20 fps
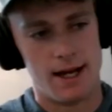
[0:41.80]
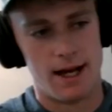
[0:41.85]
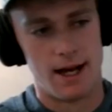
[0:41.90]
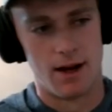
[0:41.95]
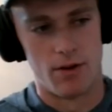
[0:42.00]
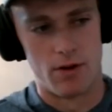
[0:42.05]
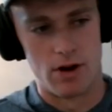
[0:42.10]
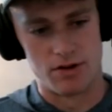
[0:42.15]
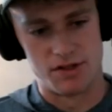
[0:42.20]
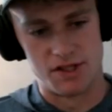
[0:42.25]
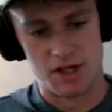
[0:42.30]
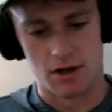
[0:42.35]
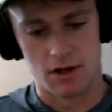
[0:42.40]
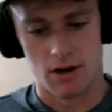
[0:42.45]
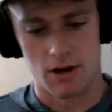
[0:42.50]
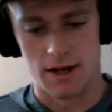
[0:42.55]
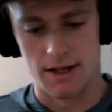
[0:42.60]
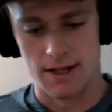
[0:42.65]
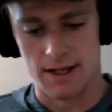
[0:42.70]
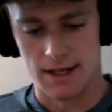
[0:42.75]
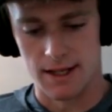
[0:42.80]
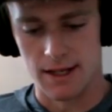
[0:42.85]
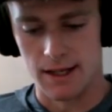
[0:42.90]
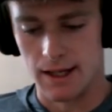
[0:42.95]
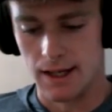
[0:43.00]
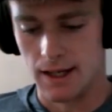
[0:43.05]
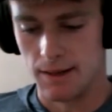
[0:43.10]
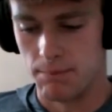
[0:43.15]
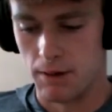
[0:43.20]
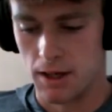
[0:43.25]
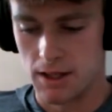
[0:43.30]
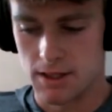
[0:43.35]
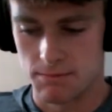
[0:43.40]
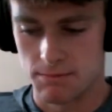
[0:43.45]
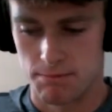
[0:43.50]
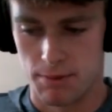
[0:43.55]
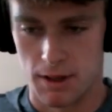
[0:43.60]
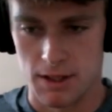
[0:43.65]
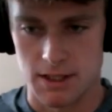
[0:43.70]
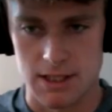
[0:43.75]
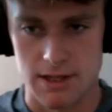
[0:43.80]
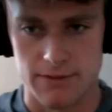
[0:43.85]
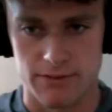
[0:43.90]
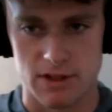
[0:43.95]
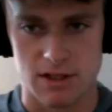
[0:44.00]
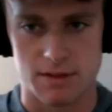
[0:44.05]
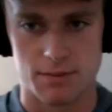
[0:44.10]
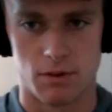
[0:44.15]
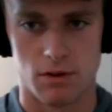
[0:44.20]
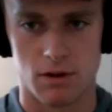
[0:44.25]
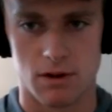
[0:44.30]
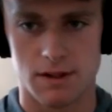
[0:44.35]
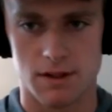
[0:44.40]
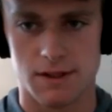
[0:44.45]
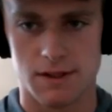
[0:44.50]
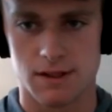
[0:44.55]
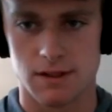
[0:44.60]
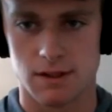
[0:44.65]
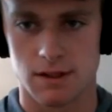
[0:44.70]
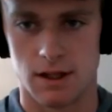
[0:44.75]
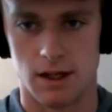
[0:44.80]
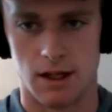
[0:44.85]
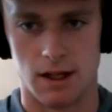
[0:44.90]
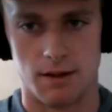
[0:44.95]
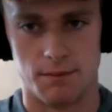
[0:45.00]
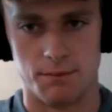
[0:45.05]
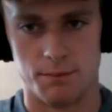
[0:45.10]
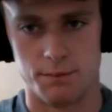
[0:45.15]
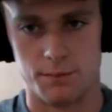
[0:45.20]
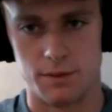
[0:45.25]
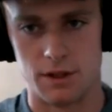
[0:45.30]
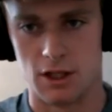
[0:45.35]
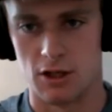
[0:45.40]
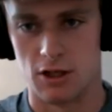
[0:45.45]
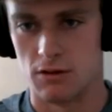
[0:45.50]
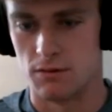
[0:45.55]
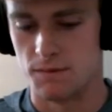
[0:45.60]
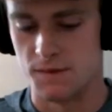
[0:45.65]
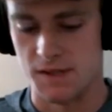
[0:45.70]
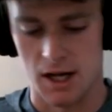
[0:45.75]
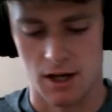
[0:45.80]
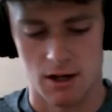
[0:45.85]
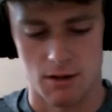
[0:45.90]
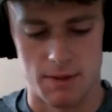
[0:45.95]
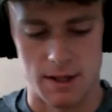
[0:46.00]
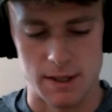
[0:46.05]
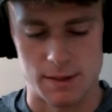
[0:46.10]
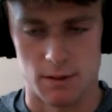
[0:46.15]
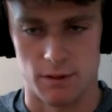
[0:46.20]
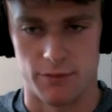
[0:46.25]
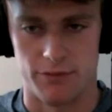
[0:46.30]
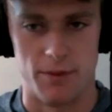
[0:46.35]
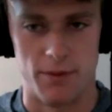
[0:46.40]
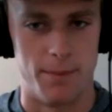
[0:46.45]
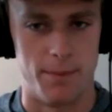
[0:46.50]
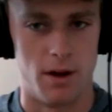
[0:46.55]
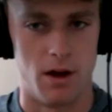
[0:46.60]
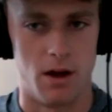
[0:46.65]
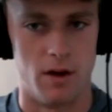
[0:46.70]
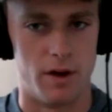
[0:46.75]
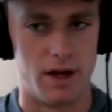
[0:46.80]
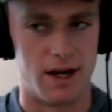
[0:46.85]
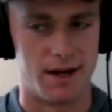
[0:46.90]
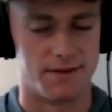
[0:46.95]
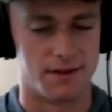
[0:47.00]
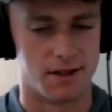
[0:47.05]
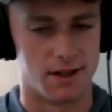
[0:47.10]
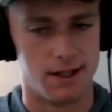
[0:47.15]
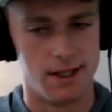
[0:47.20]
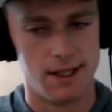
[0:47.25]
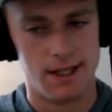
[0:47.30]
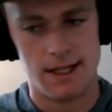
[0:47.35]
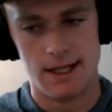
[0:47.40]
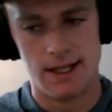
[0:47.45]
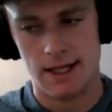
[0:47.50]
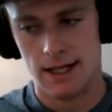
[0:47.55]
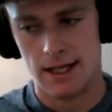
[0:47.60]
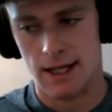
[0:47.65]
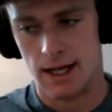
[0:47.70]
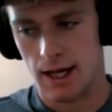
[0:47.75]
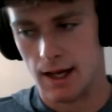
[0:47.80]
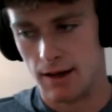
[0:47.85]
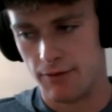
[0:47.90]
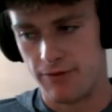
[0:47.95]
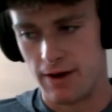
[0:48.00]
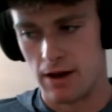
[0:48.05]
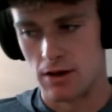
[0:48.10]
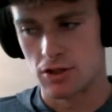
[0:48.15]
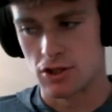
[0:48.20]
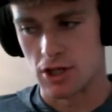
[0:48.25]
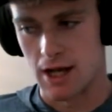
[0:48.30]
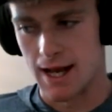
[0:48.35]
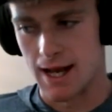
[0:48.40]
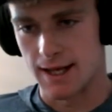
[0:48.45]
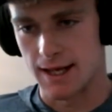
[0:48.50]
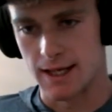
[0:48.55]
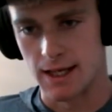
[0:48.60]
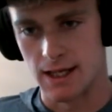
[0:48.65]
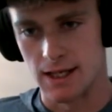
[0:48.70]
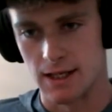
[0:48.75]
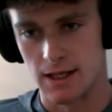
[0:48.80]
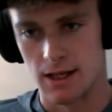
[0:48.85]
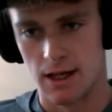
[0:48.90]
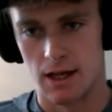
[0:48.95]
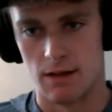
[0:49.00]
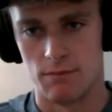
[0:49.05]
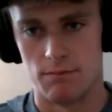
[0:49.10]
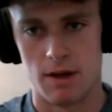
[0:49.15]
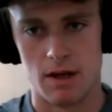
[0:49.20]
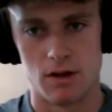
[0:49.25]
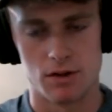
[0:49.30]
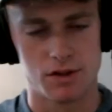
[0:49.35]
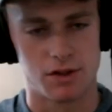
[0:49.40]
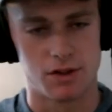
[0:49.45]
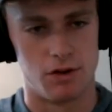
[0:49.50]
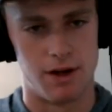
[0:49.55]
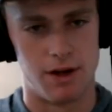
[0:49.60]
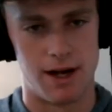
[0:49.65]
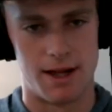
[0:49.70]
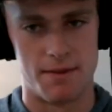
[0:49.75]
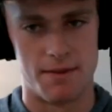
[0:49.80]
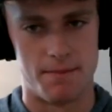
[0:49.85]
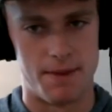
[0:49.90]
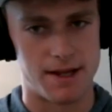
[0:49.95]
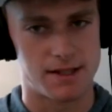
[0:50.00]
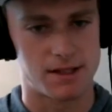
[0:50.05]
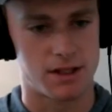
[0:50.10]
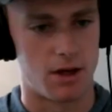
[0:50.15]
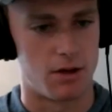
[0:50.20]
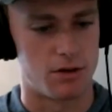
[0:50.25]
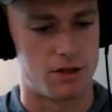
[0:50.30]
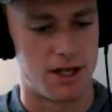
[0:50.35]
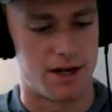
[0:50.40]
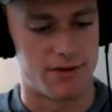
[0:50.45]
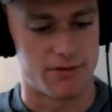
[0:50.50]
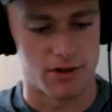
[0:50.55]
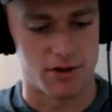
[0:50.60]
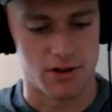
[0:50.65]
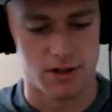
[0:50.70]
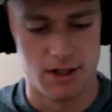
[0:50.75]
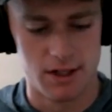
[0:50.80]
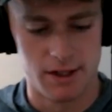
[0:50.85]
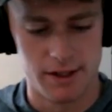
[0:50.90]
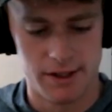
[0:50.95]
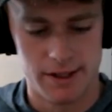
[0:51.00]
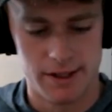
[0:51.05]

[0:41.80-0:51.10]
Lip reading: when I was younger, I did a bunch of different sports, soccer, baseball, football, whatever. Found track in middle school, had the best coach ever.